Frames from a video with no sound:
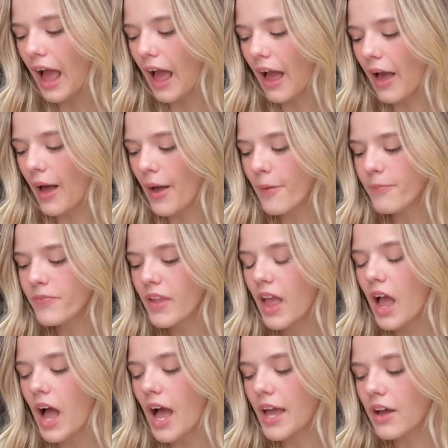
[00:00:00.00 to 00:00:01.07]
Um,
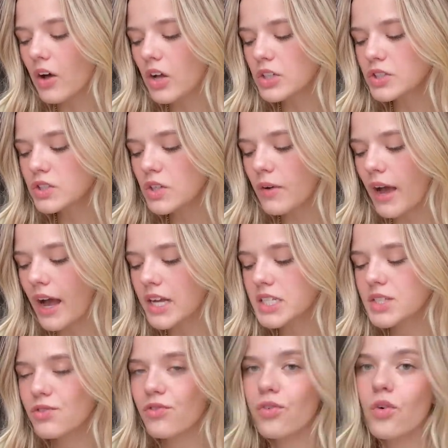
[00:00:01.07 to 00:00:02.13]
I also
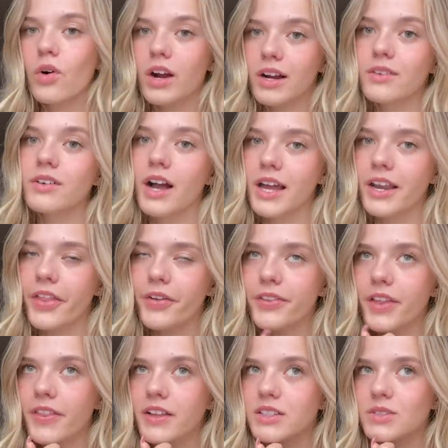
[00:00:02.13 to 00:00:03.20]
asked for another
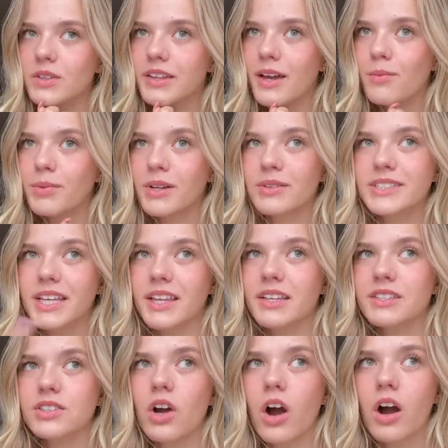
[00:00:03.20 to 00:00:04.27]
thing that sold out, but it was like
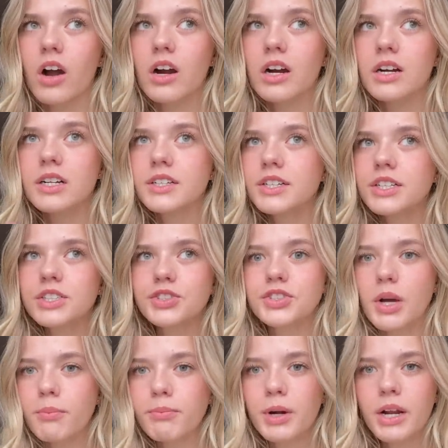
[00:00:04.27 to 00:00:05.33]
this car
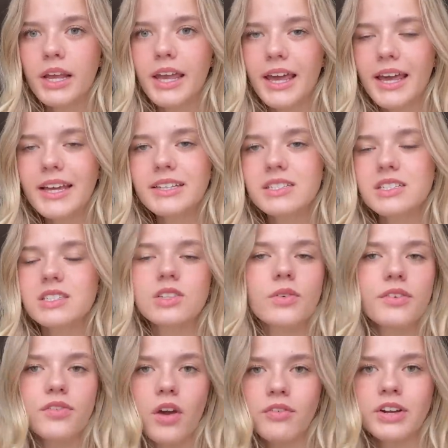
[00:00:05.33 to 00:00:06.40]
jumper kit. So
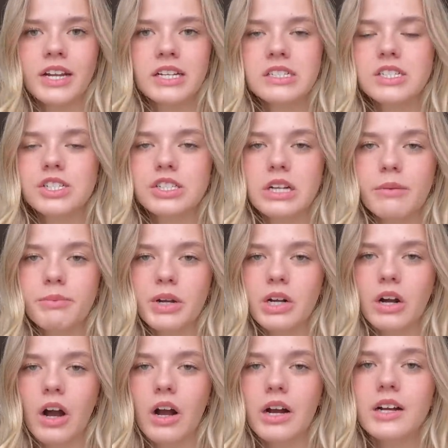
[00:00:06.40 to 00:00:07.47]
if you ever needed to jump your
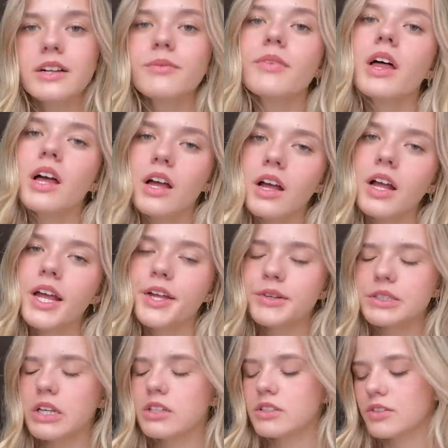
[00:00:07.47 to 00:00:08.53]
car, it
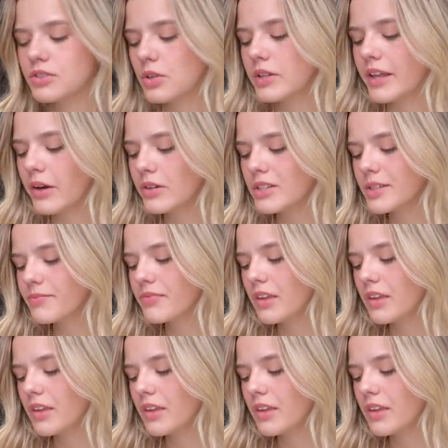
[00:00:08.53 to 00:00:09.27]
was also sold out.